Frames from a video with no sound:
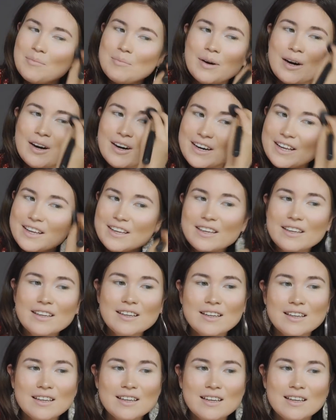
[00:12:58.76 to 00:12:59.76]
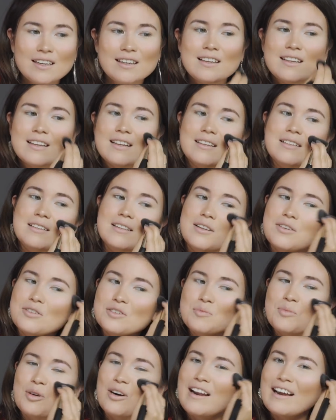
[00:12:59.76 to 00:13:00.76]
party.
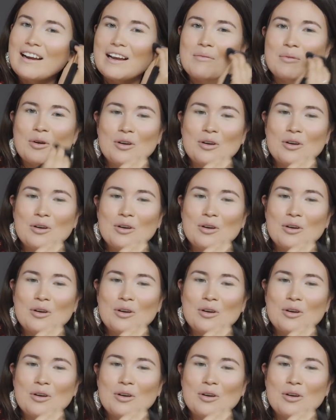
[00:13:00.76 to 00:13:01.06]
Looks more like I'm